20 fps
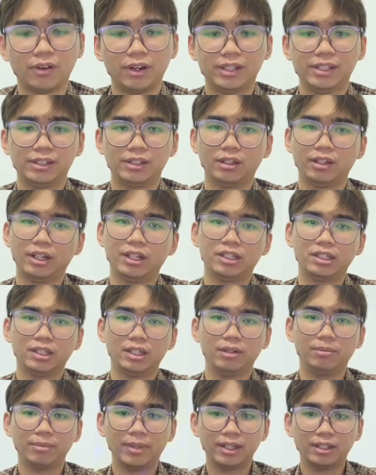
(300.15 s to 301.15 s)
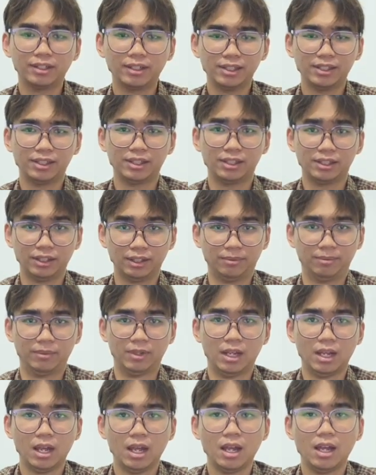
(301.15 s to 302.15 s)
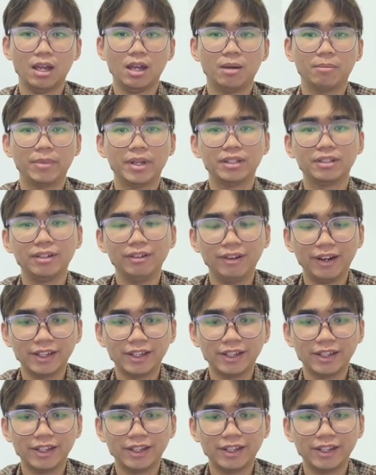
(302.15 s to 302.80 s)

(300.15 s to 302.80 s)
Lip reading: installation battery system. Battery